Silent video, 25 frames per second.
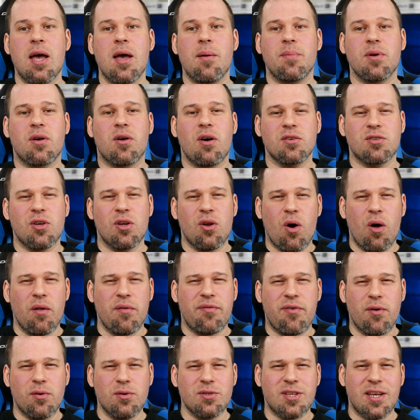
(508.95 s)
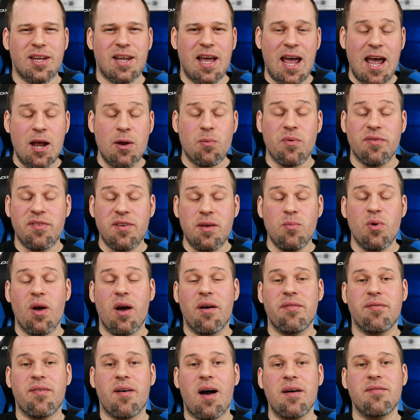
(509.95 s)
because on all phones that I had with
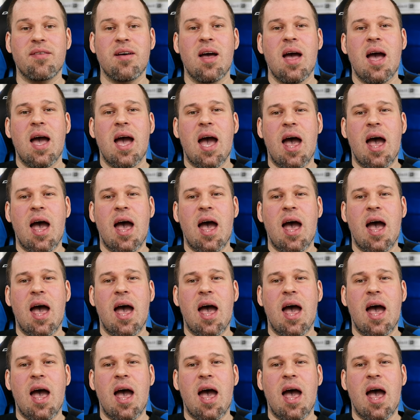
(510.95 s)
EMUI 5,